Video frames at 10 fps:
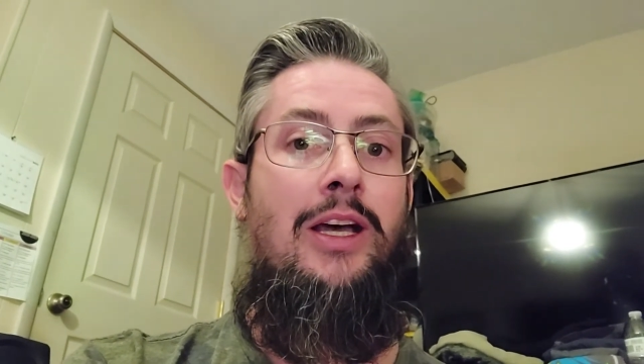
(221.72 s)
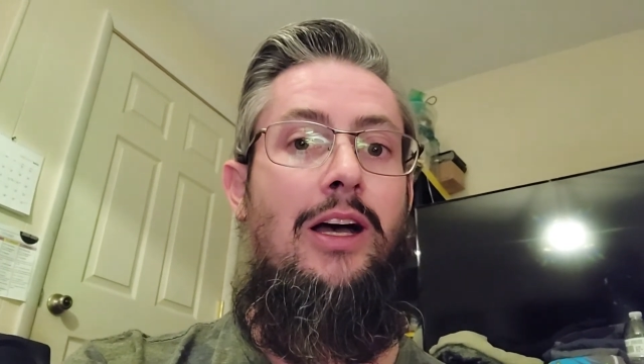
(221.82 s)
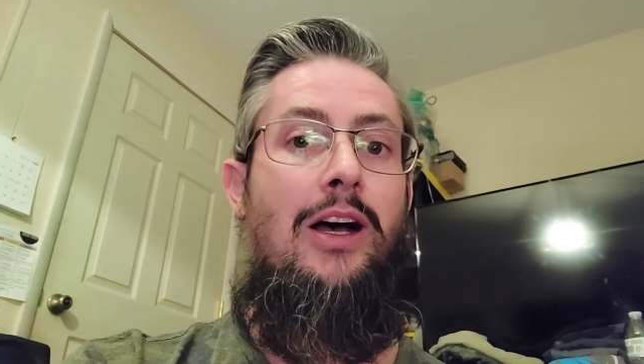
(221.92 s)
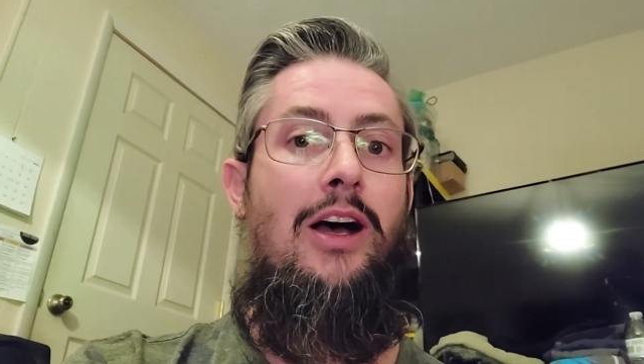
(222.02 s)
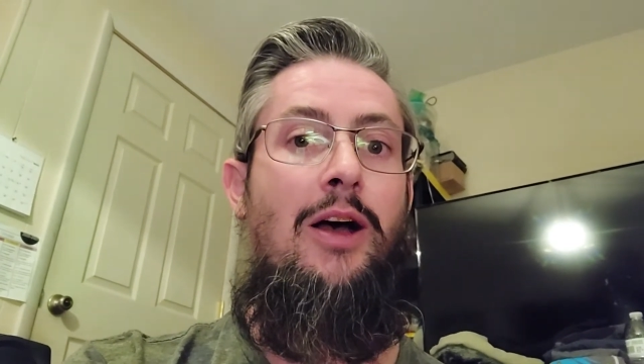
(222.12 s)

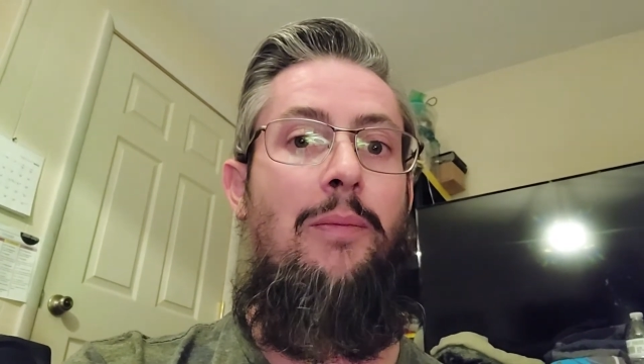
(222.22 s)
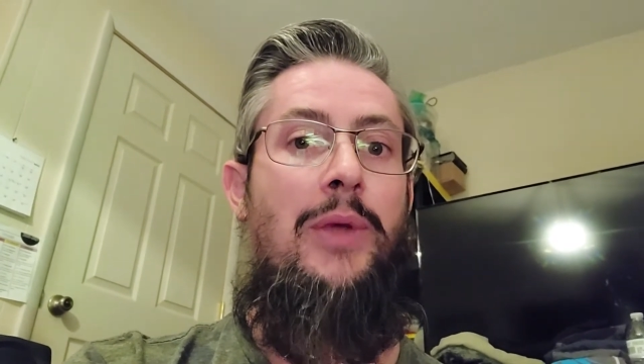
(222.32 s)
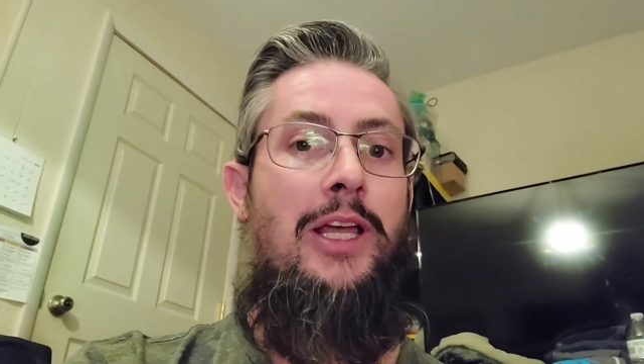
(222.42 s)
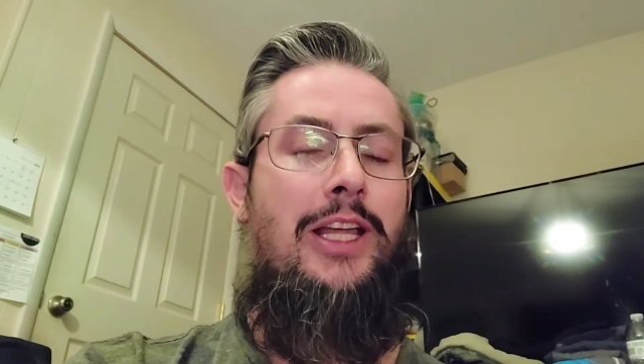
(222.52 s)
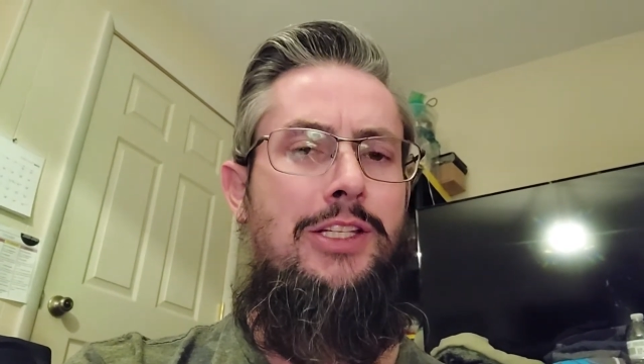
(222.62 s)
Um,
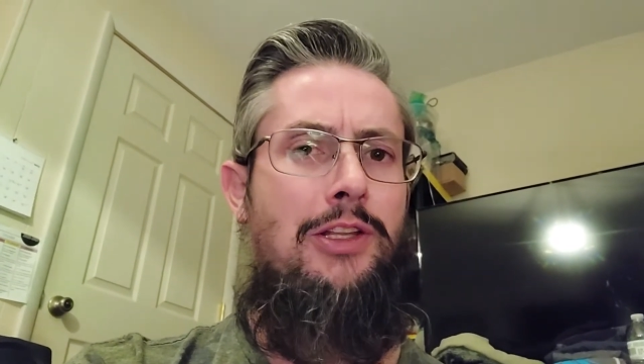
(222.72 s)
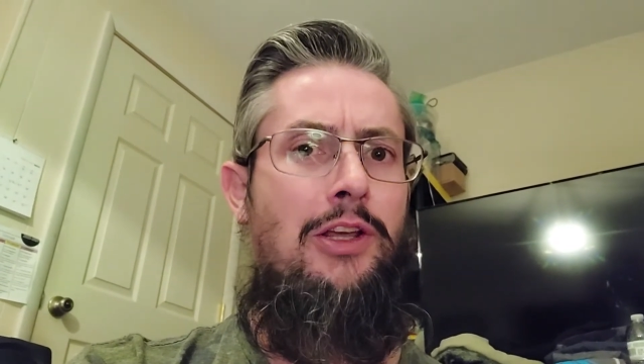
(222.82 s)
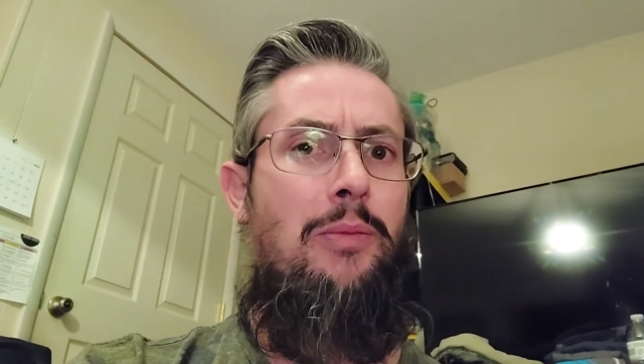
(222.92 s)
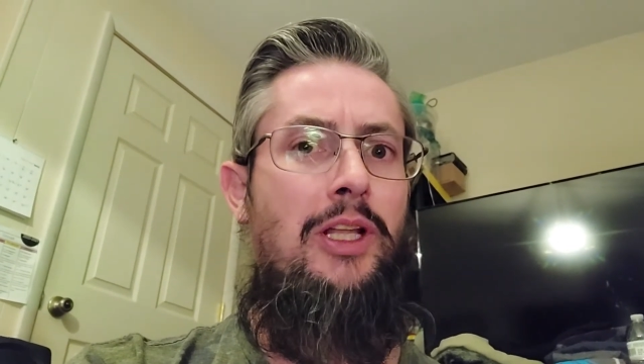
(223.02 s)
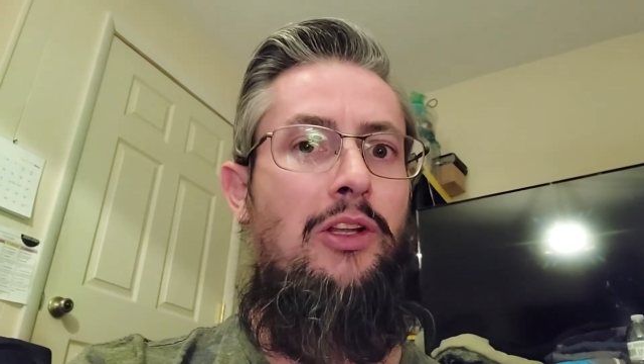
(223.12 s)
and so
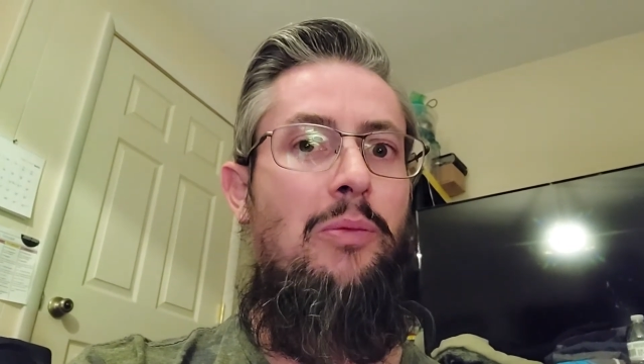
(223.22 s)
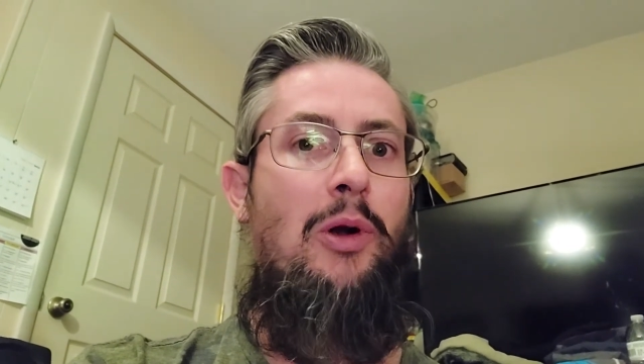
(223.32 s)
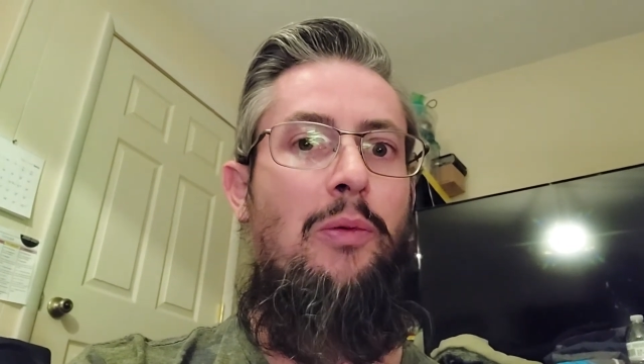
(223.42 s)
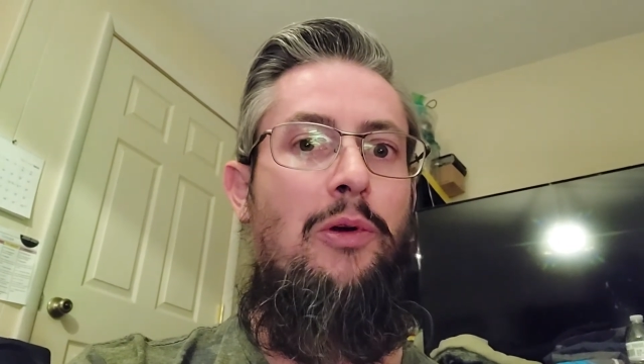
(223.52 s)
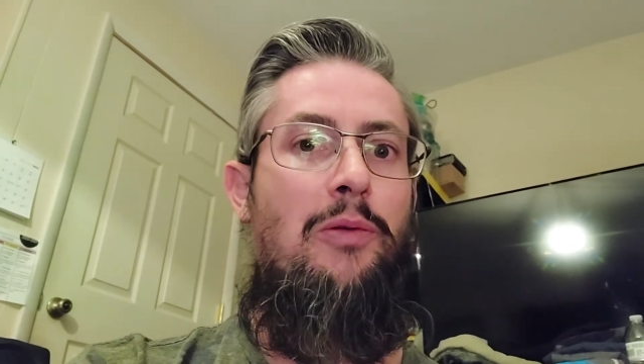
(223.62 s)
there'll be a little
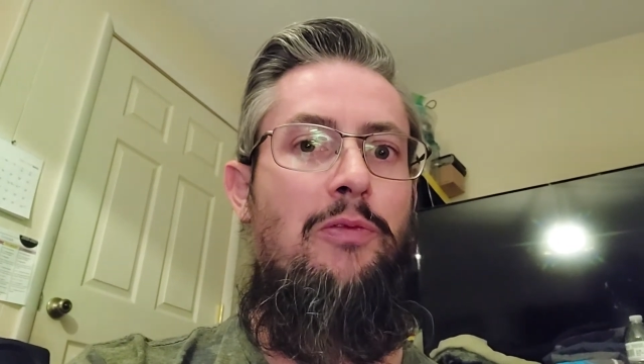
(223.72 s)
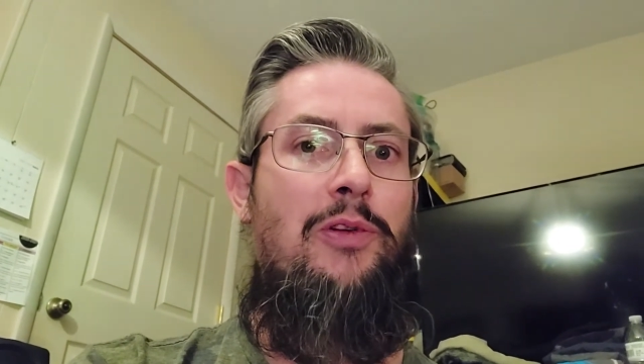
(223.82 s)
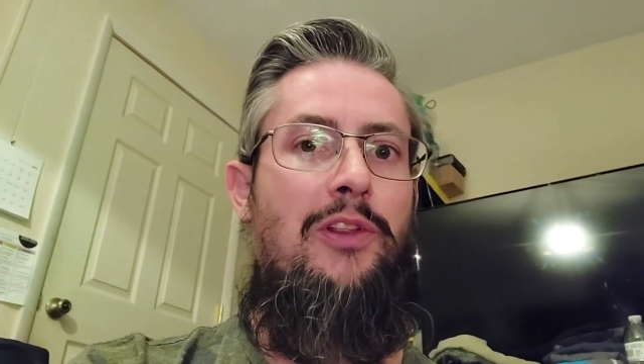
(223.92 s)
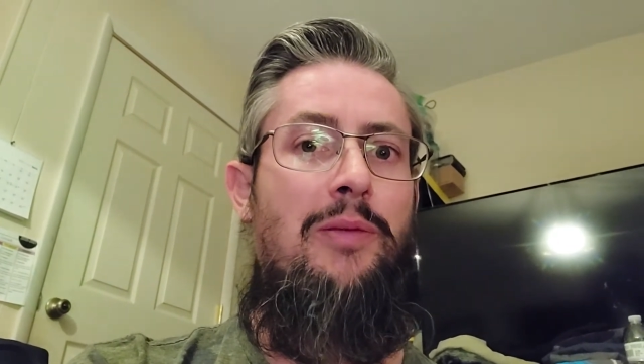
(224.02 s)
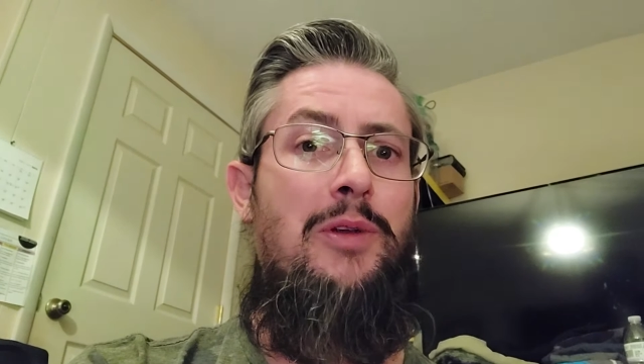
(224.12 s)
more room
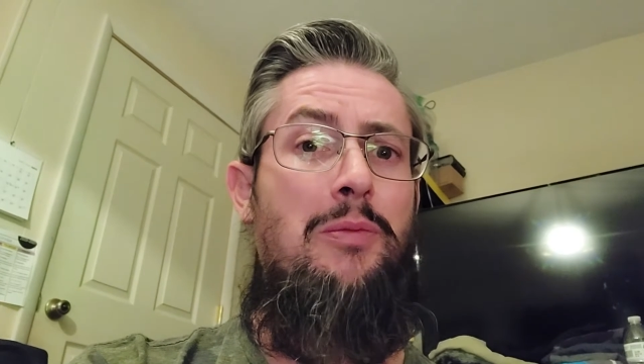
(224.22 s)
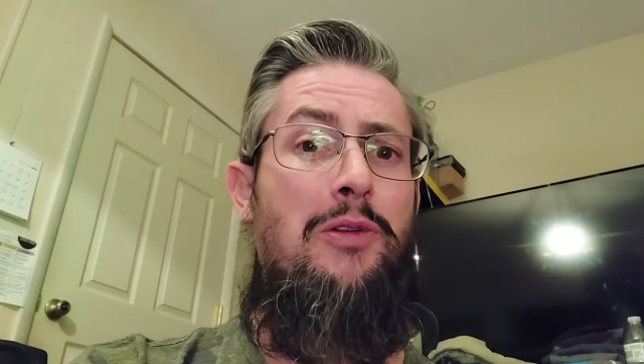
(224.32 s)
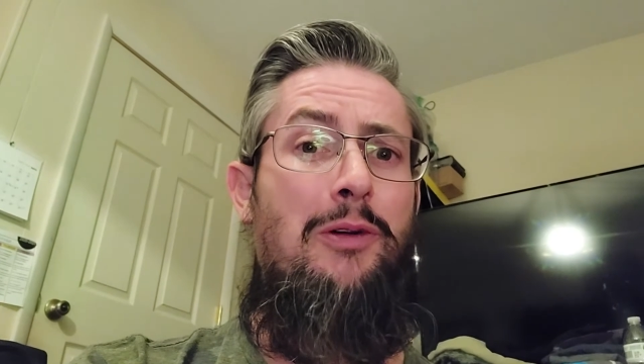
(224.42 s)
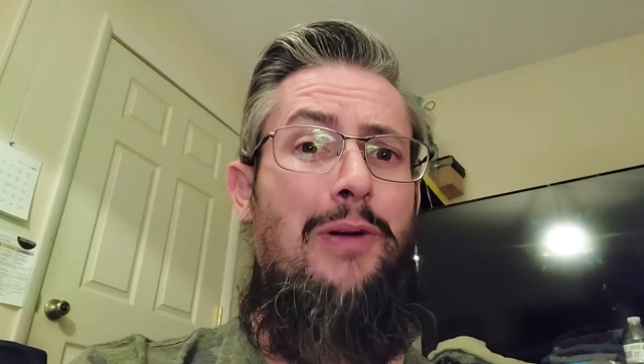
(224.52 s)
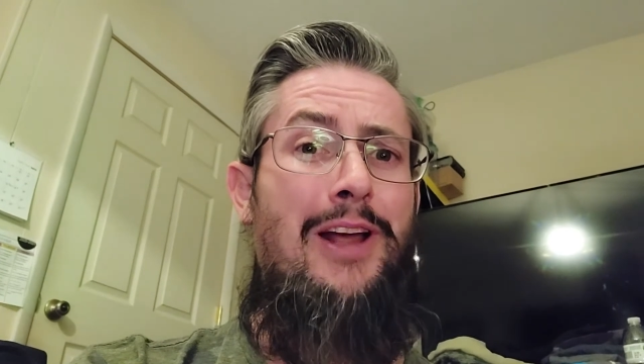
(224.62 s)
for them to
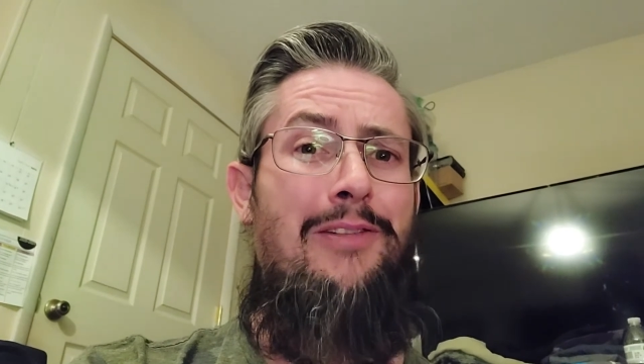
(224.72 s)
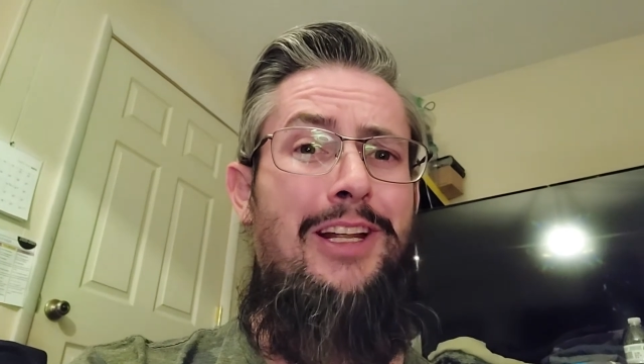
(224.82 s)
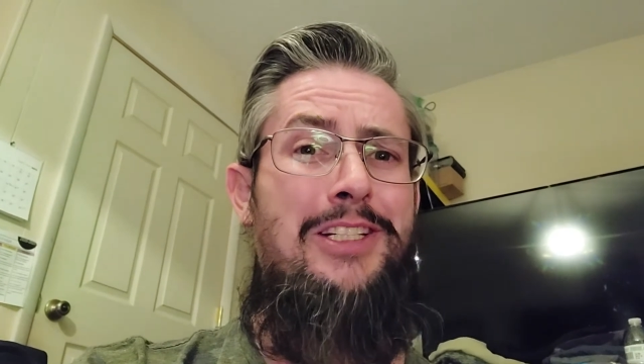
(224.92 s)
move around.